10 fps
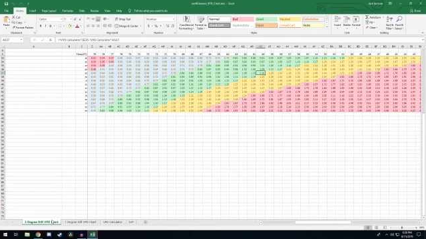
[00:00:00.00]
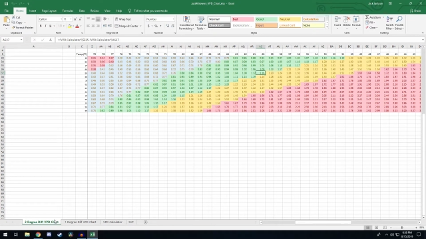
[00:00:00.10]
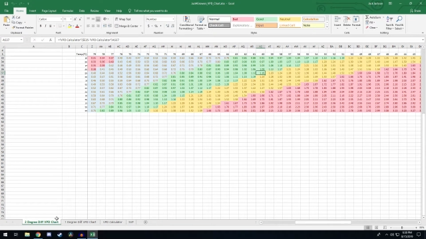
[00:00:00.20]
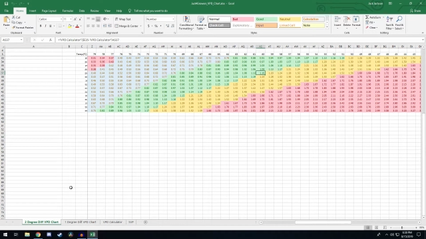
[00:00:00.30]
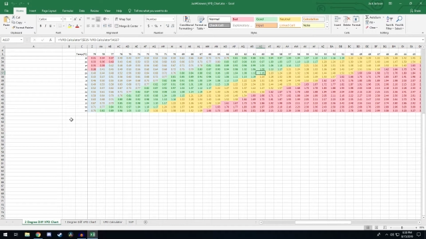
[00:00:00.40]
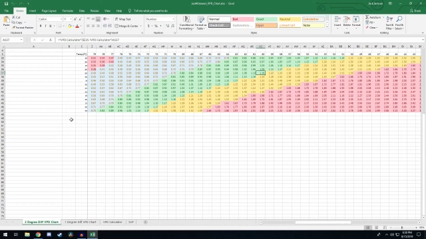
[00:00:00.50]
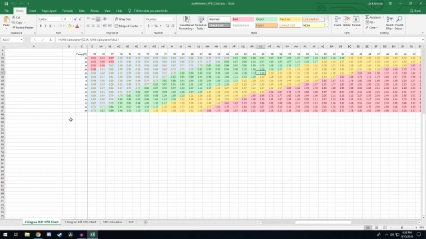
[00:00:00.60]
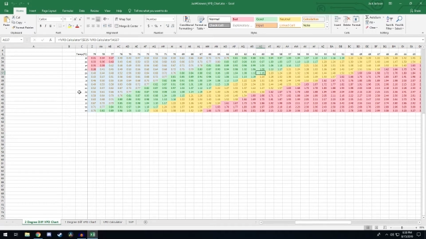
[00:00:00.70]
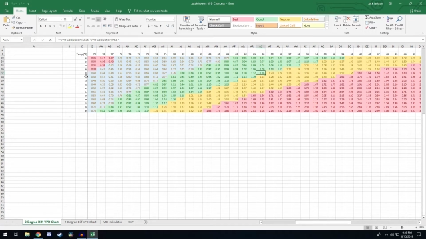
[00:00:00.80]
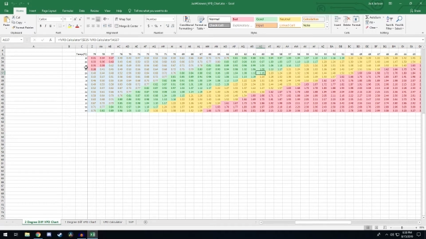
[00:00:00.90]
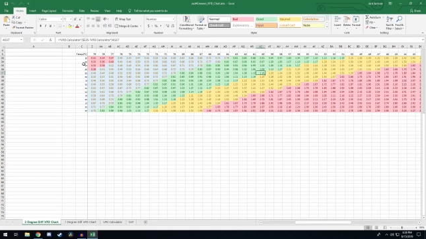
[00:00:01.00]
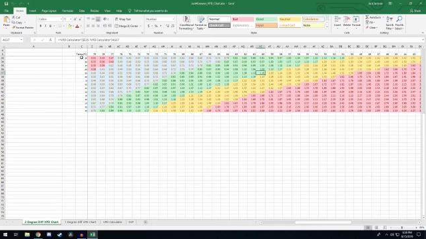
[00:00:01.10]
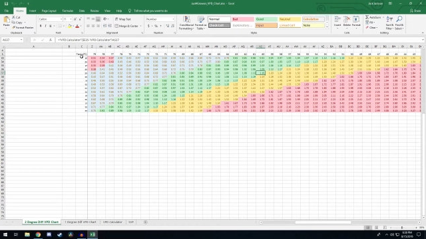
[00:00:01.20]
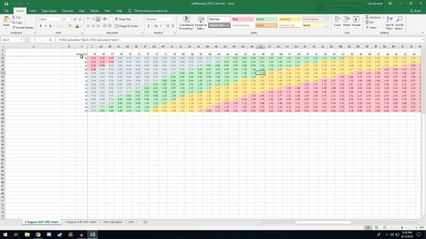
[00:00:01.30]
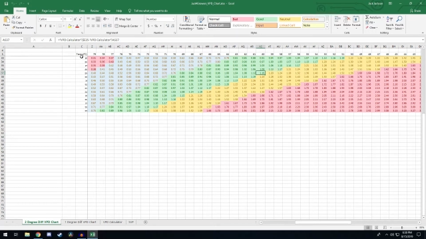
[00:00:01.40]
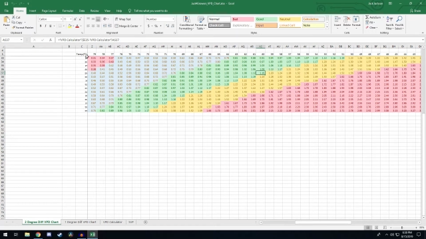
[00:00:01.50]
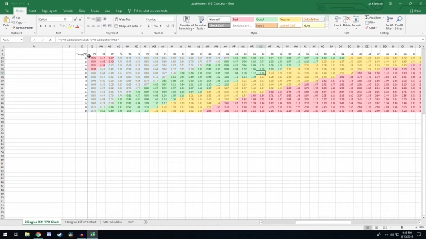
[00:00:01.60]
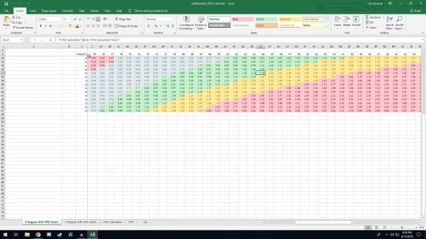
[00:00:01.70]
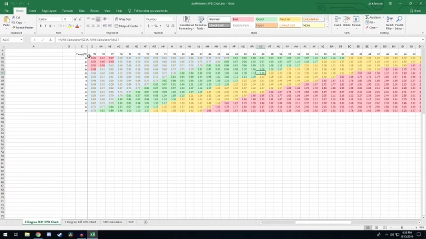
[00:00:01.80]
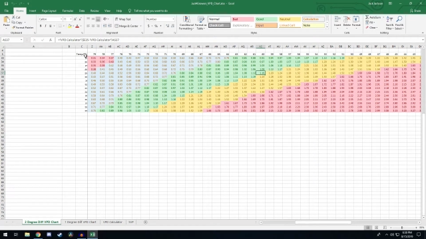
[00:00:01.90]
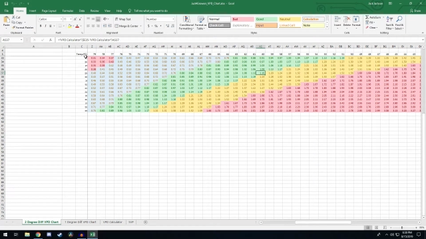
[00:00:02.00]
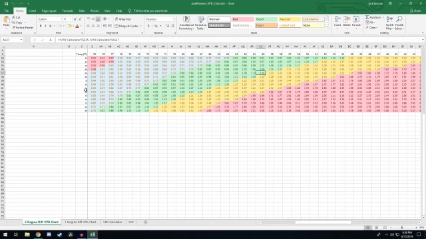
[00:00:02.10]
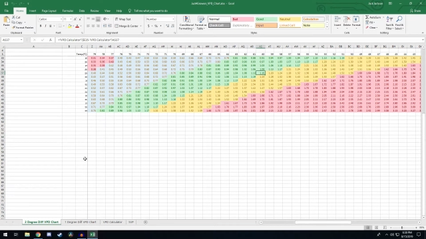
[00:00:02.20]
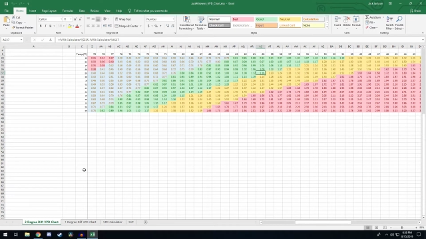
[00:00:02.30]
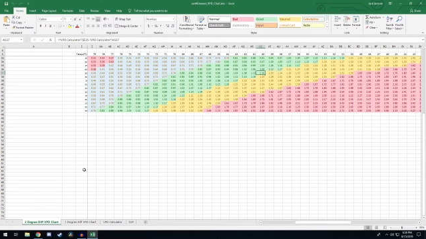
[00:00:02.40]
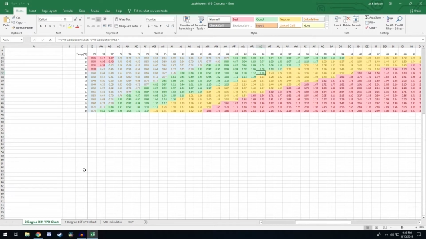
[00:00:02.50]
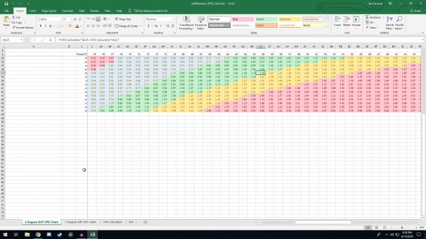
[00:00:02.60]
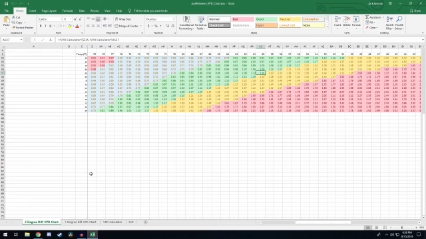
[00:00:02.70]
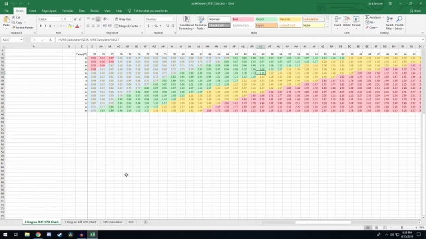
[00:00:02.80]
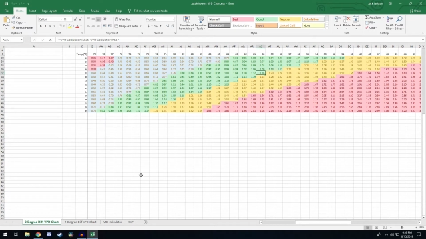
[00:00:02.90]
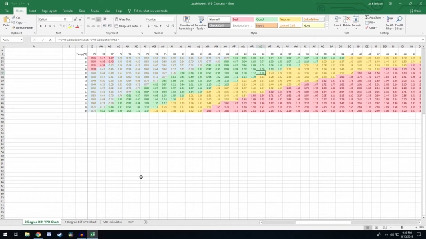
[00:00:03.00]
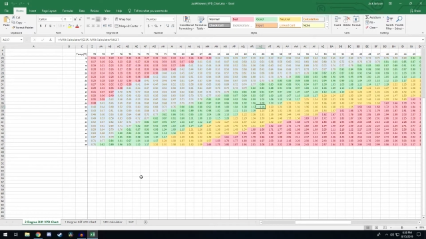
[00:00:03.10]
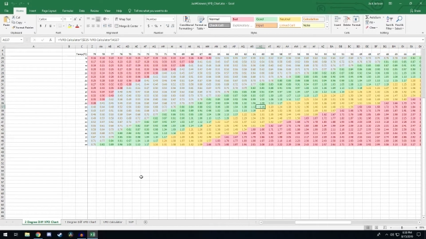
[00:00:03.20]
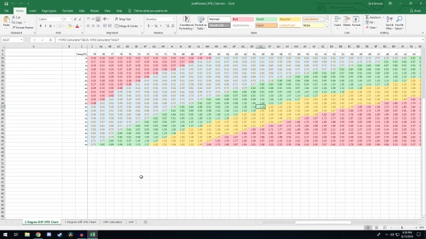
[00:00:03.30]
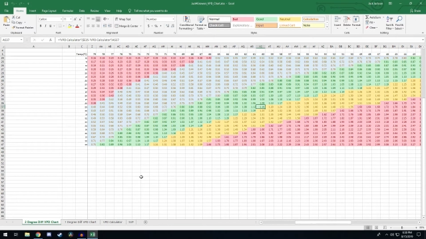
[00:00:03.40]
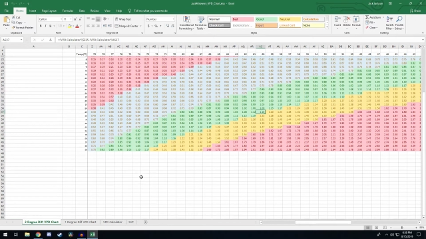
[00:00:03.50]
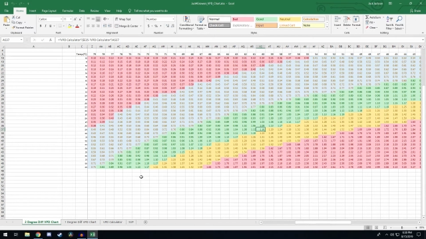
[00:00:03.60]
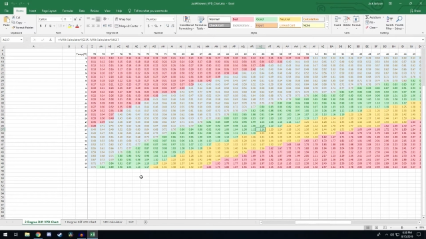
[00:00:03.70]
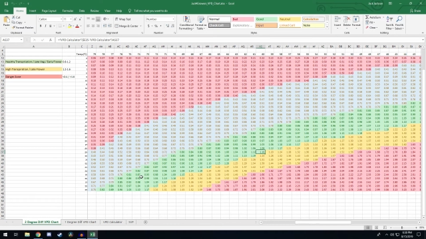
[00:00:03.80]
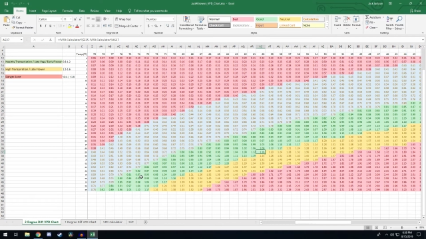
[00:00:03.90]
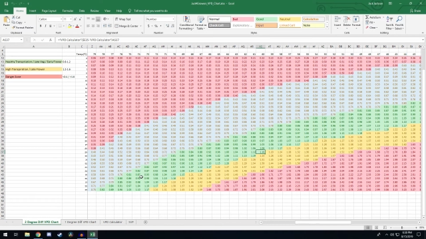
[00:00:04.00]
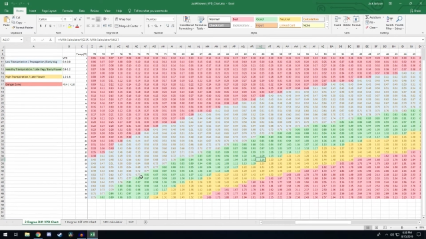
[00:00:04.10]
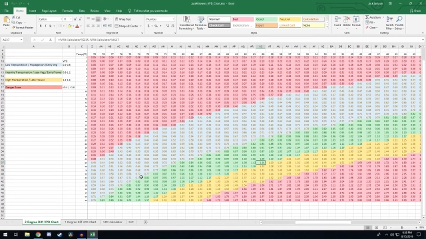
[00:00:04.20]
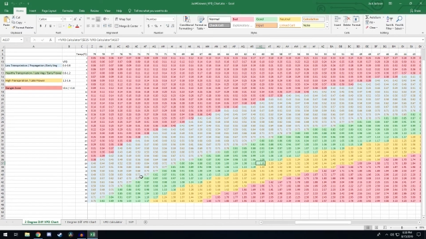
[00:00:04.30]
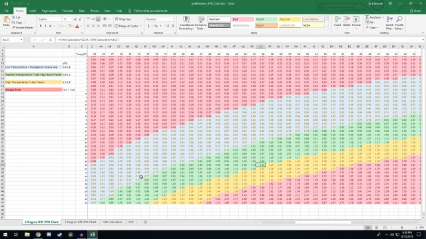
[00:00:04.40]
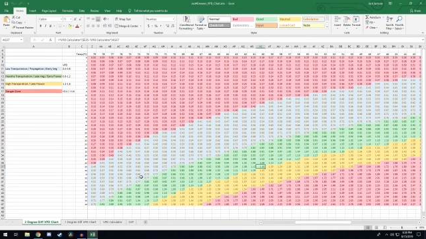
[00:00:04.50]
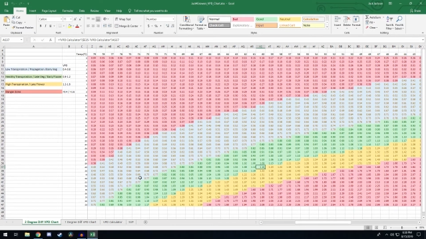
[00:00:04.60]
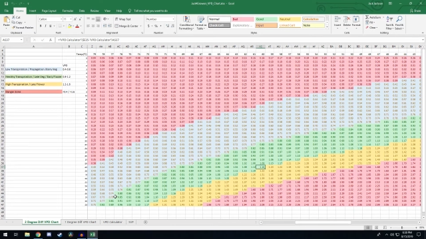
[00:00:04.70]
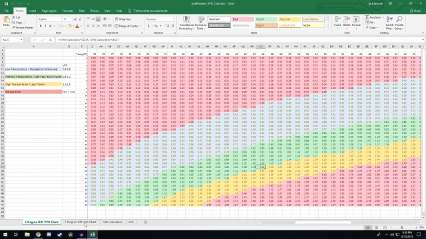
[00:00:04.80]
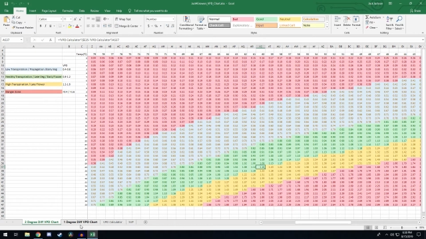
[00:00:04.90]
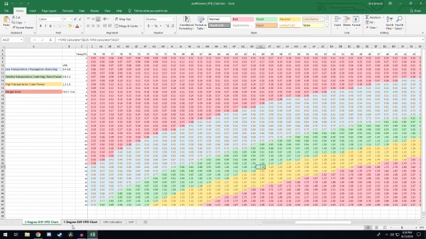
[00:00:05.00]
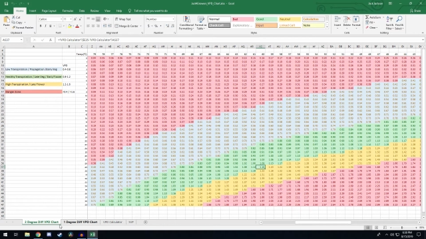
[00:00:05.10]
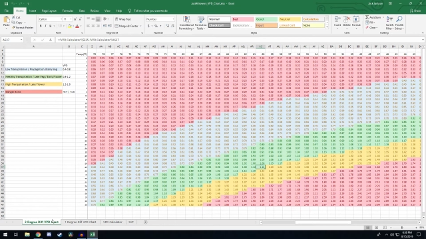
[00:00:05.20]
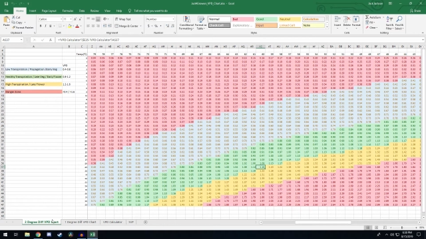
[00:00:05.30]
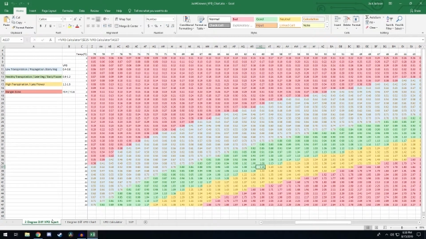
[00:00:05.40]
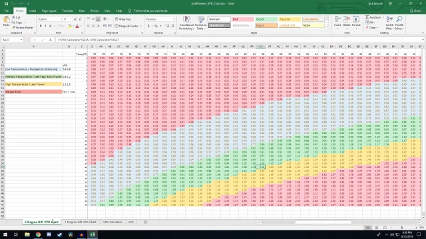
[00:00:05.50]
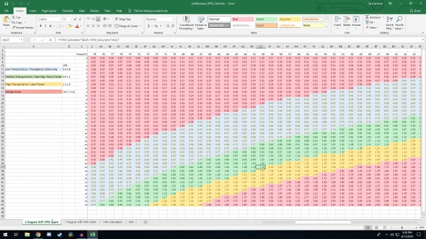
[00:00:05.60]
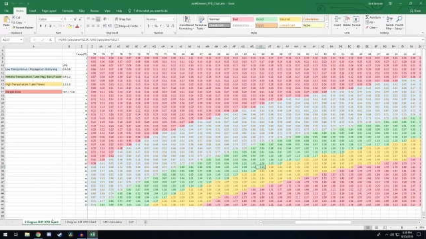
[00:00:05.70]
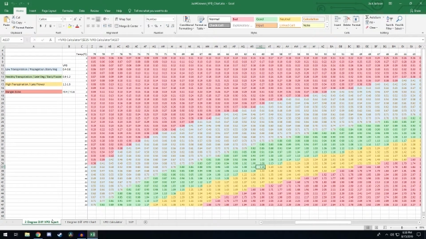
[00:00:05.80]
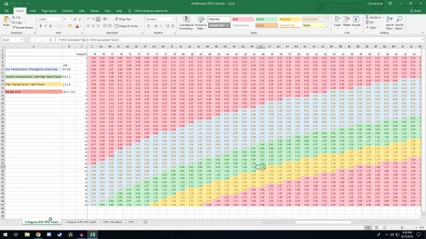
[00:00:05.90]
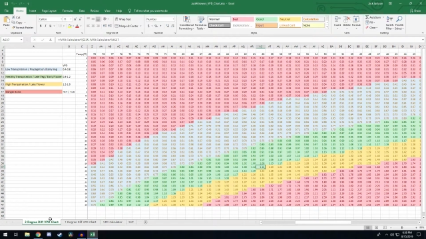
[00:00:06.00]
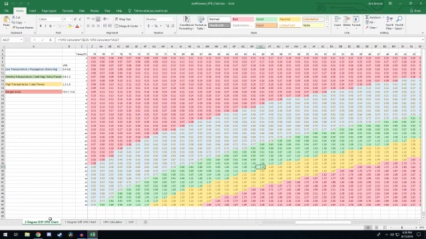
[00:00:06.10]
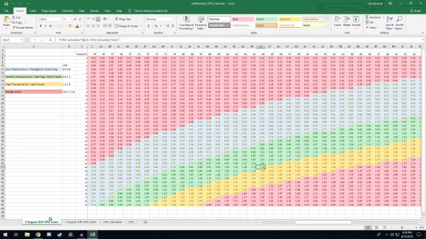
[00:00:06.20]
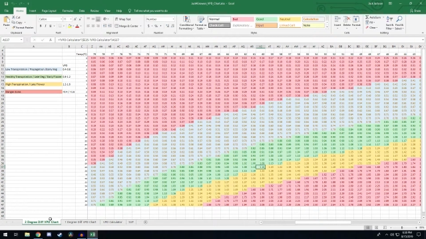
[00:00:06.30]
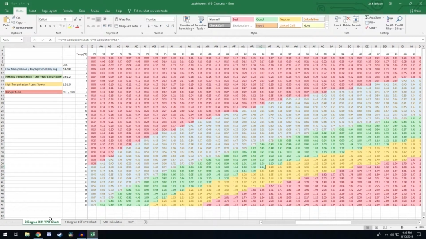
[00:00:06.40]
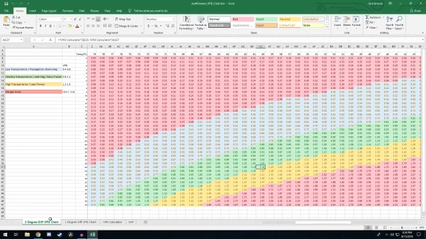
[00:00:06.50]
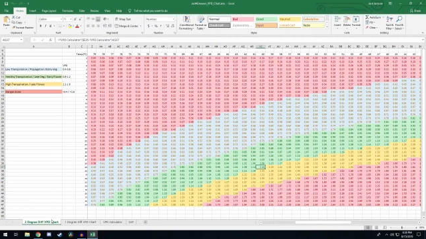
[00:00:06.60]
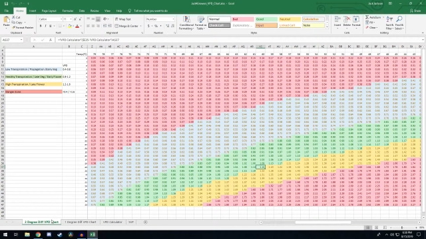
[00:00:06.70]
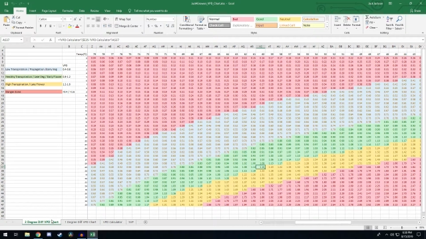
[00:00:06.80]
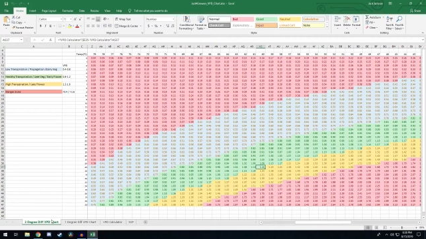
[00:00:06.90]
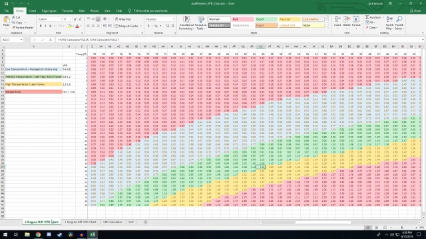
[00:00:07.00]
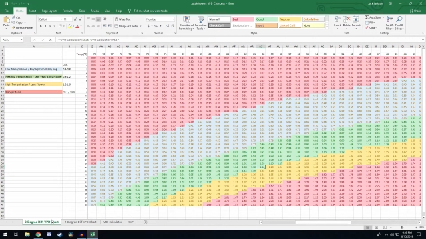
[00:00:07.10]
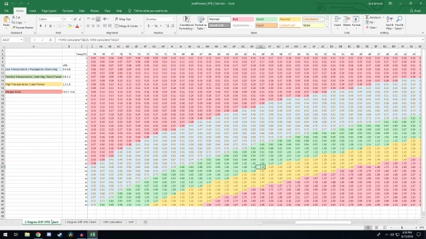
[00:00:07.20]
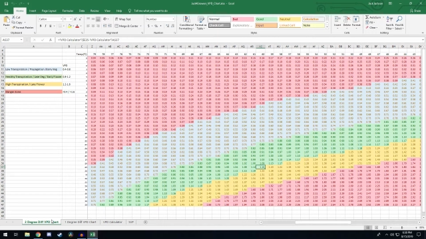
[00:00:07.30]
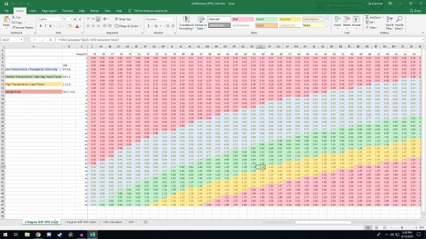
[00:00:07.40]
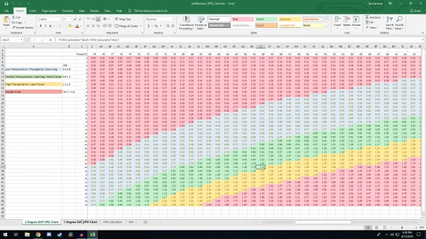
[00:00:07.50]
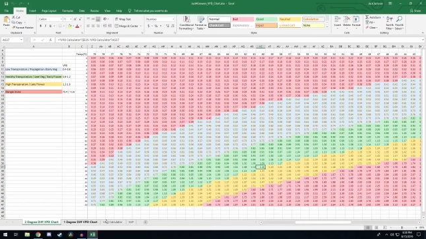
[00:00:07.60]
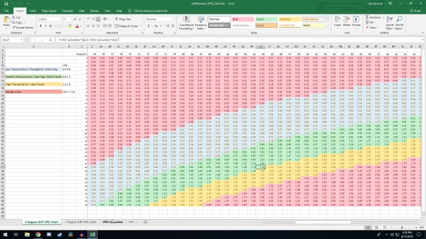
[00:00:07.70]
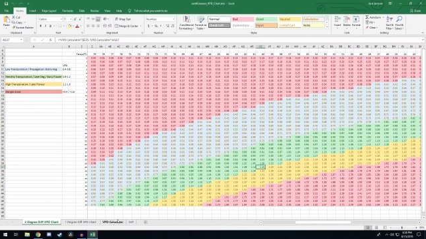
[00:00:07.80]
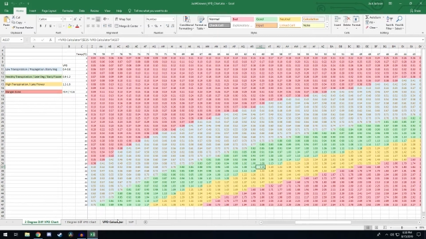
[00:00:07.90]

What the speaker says: (no speaker visible)